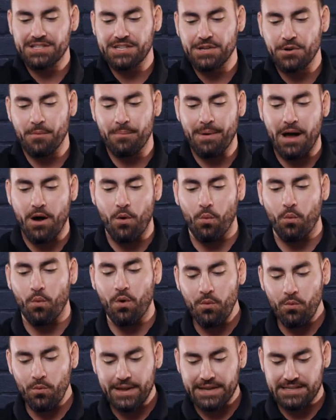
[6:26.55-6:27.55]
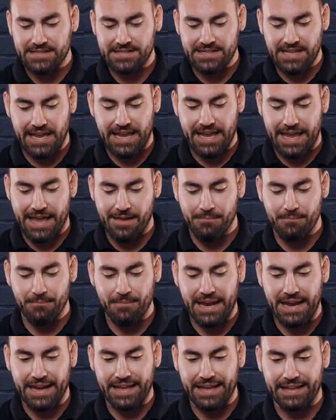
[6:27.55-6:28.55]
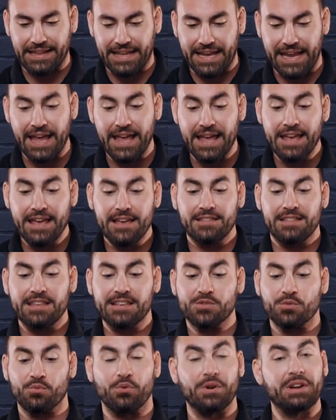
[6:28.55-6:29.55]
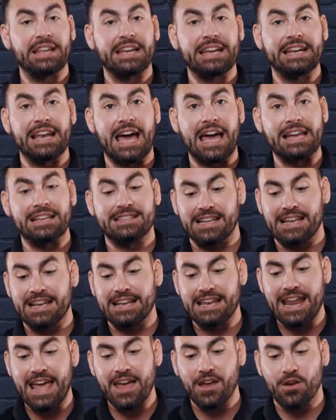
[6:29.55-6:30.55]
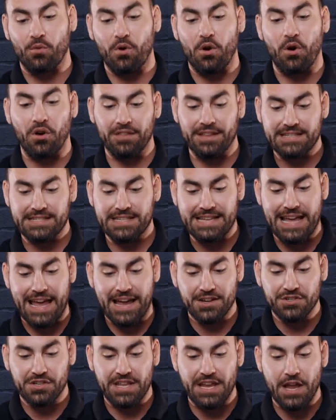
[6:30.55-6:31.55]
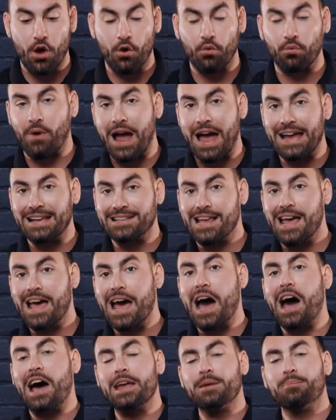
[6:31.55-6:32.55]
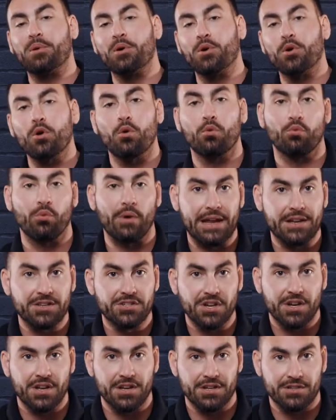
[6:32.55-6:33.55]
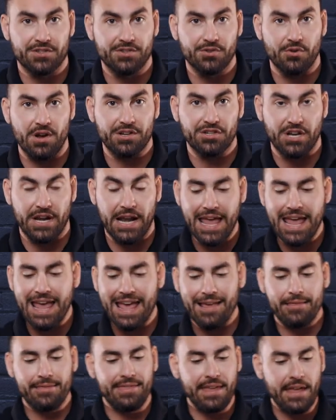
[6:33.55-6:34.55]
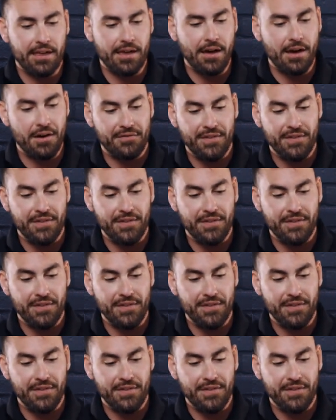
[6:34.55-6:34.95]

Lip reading: to you about what we see immediately, this really nice neck roll. This is actually Arai's hyper ridge construction. Think of